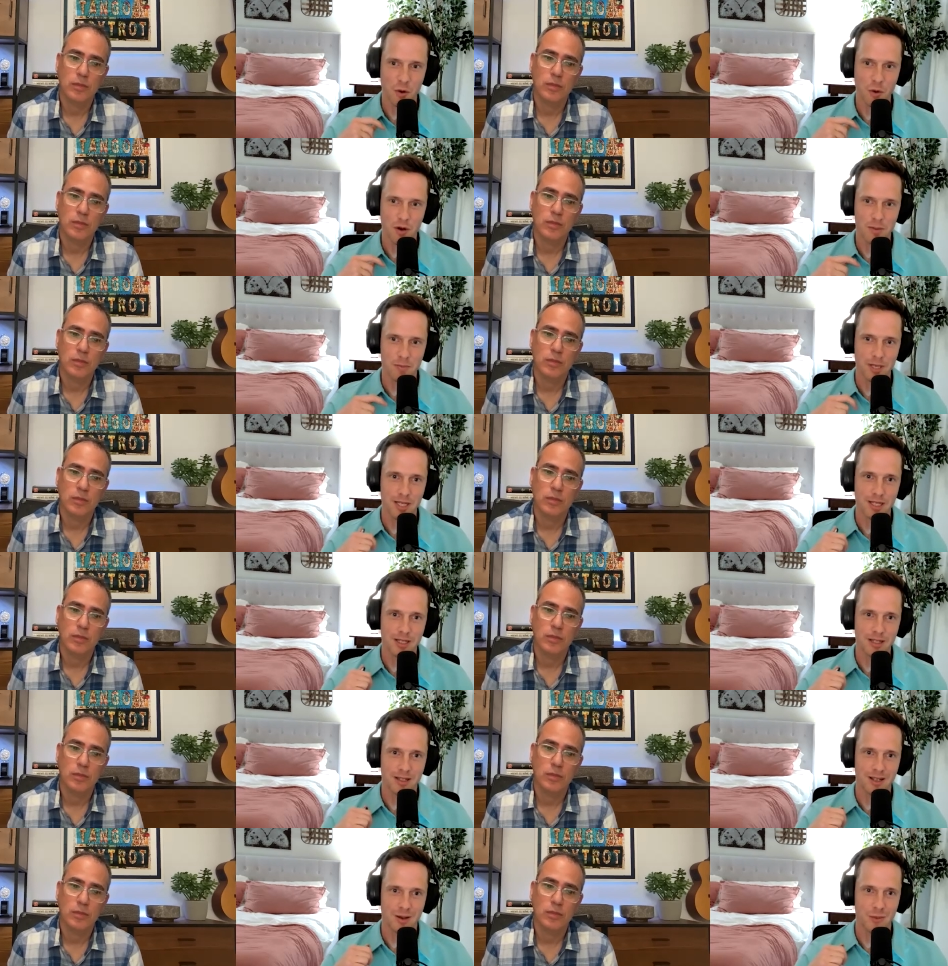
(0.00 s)
Speaker 1: who would it
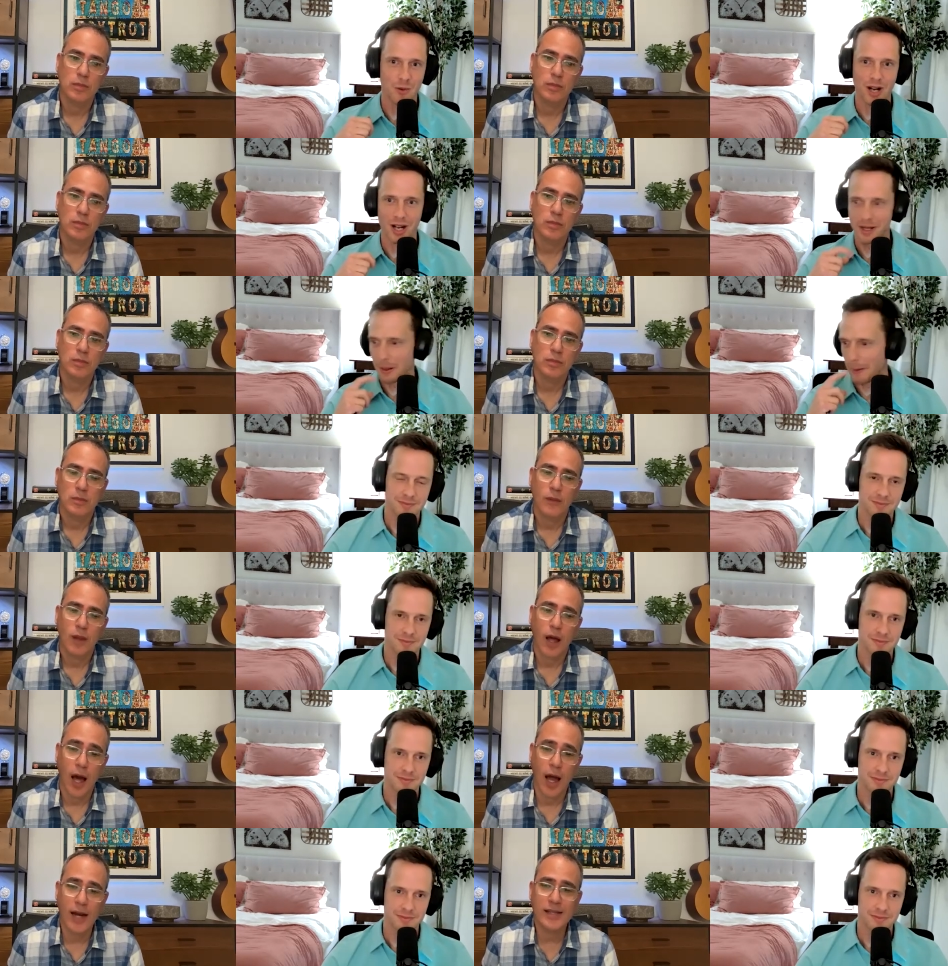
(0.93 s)
be and why?
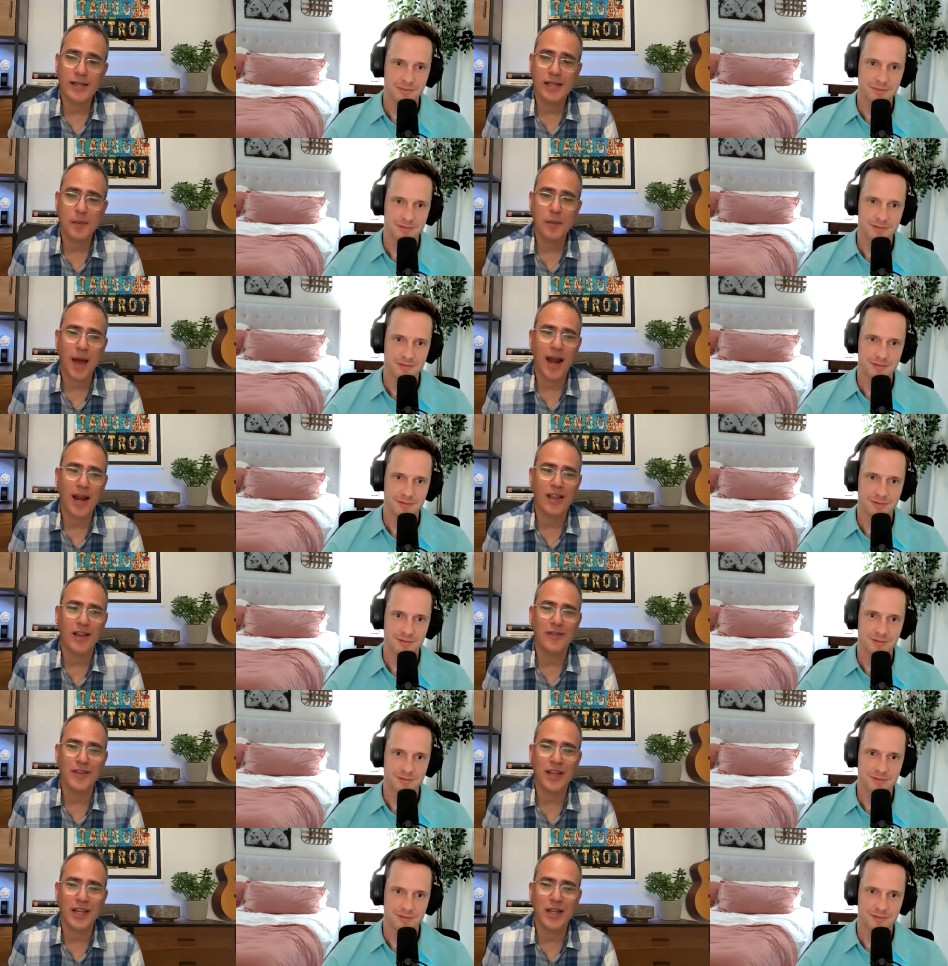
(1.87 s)
Speaker 2: Honestly, Matt, I'd love
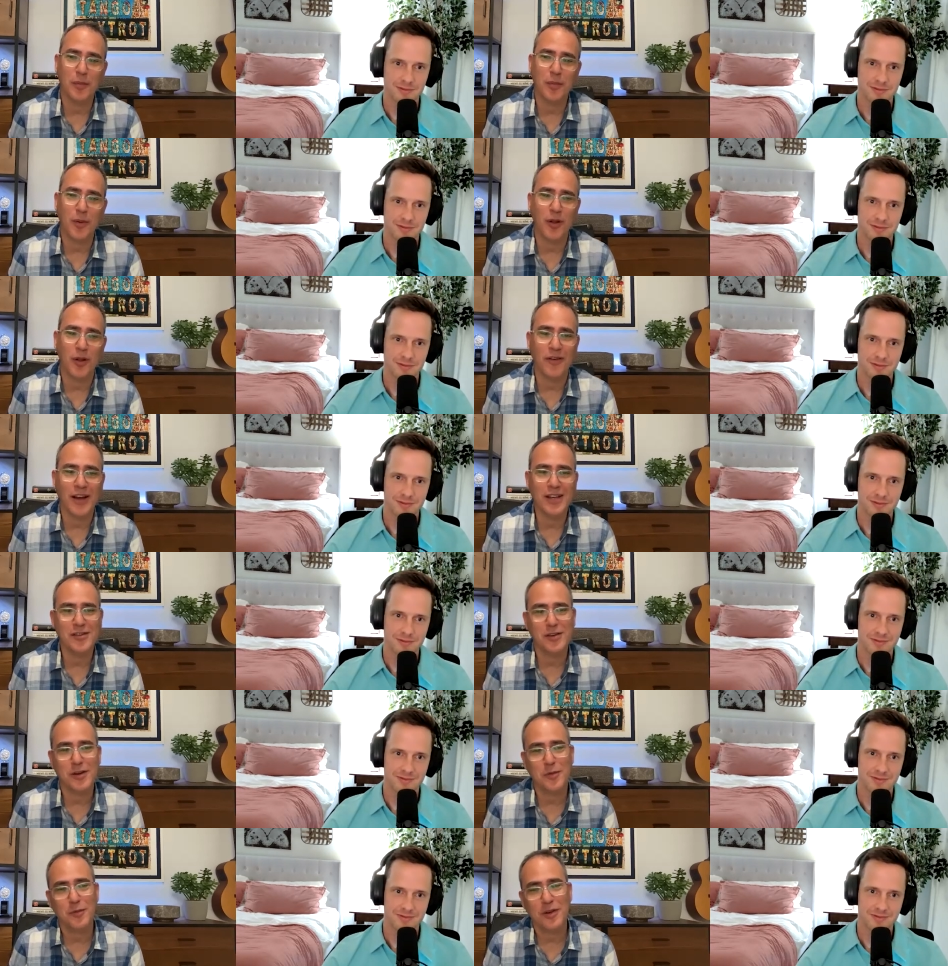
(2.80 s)
to eat a bowl of ice
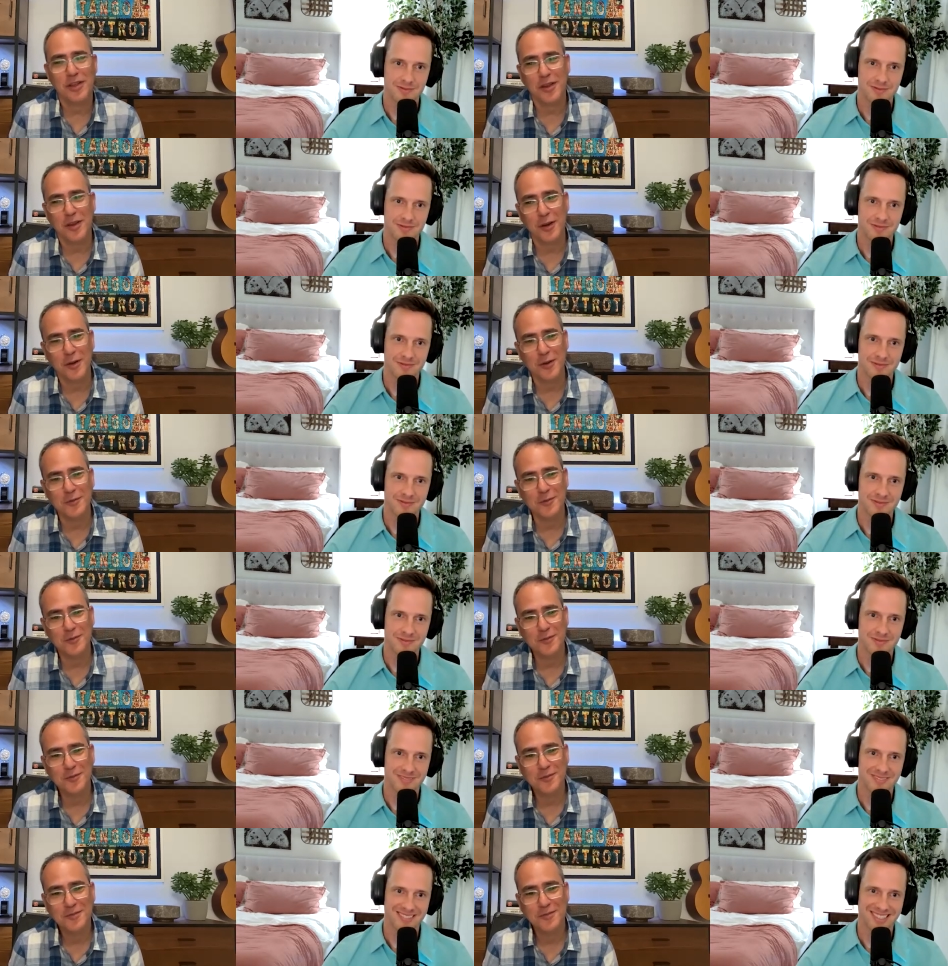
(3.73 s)
cream with you.
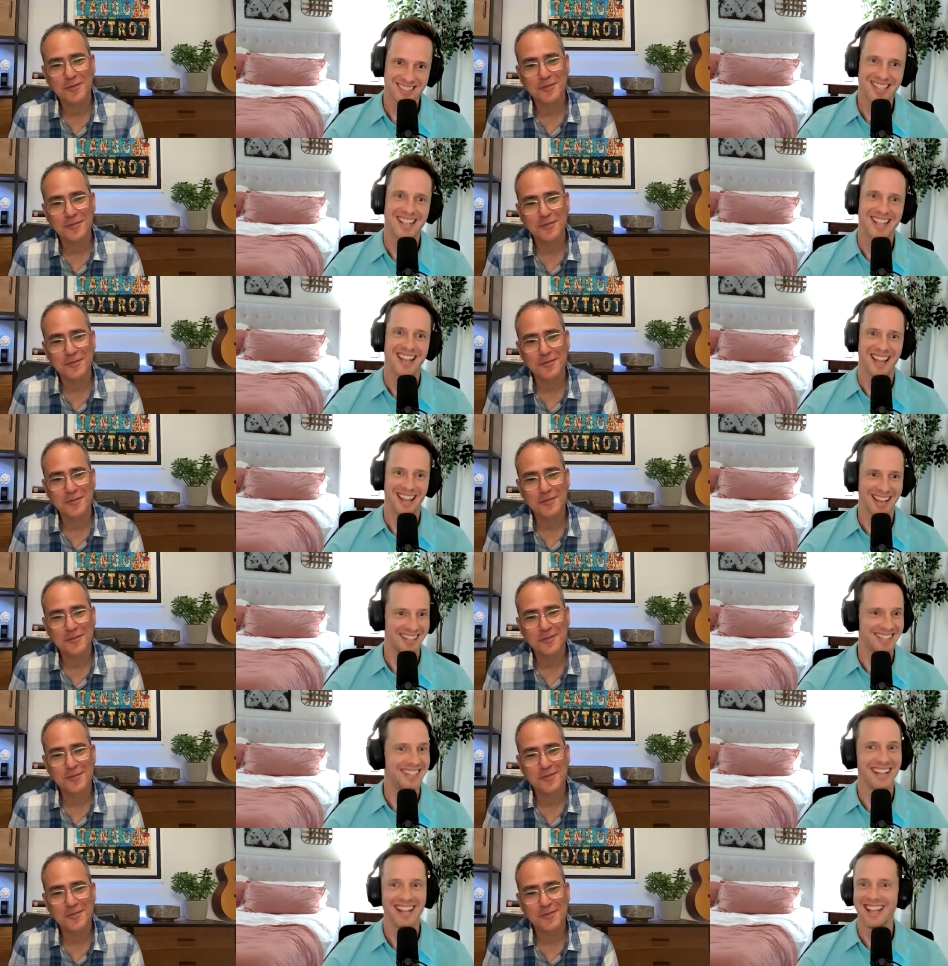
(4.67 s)

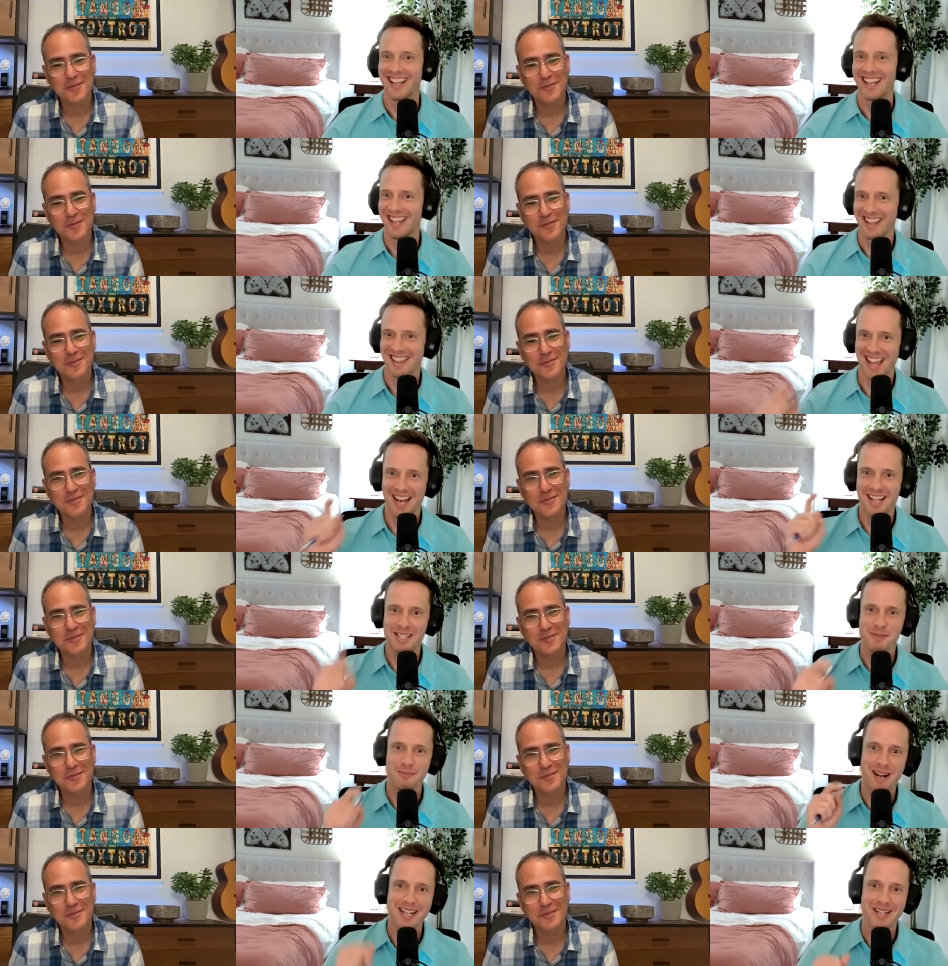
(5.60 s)
Speaker 1: Hey, that
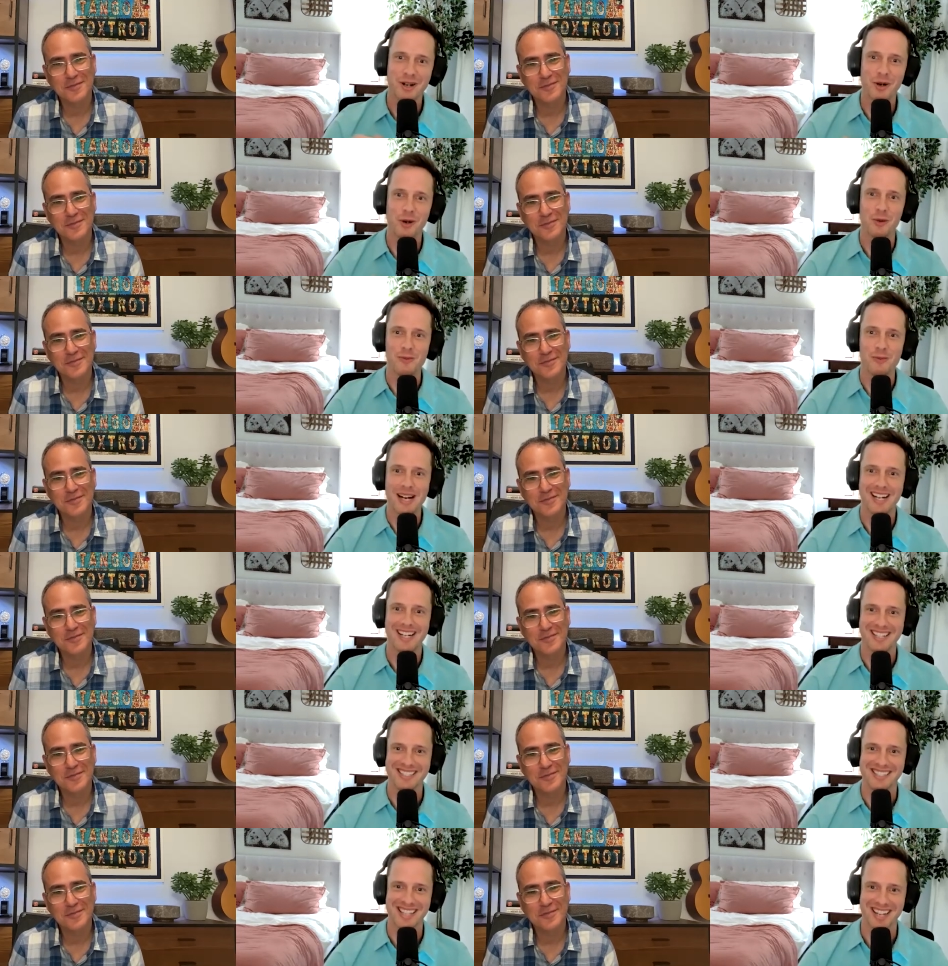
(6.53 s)
is my goal, Matt, is